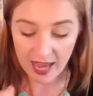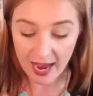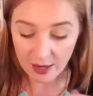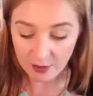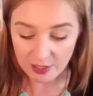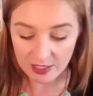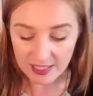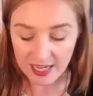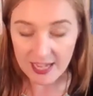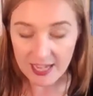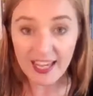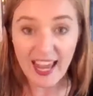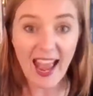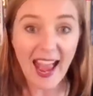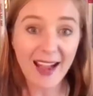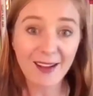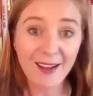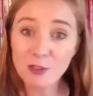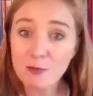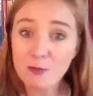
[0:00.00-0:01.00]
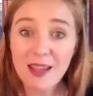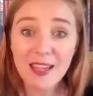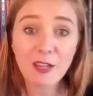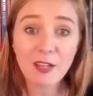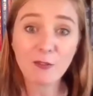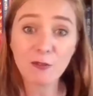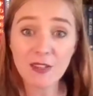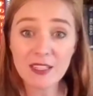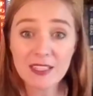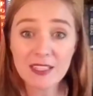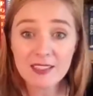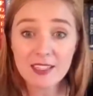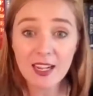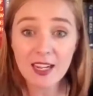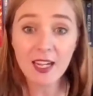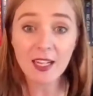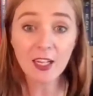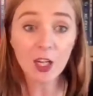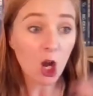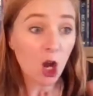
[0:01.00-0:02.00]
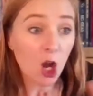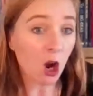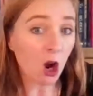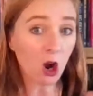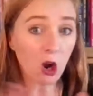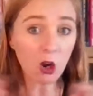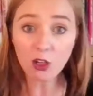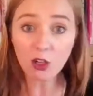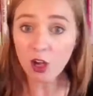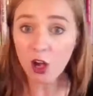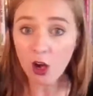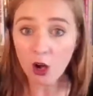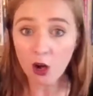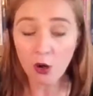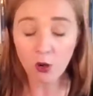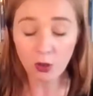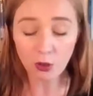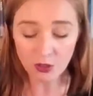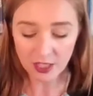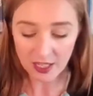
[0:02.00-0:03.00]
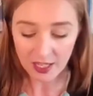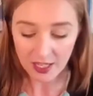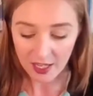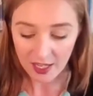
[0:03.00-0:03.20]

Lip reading: how to take it, how to make a fizz stick, hot and cold.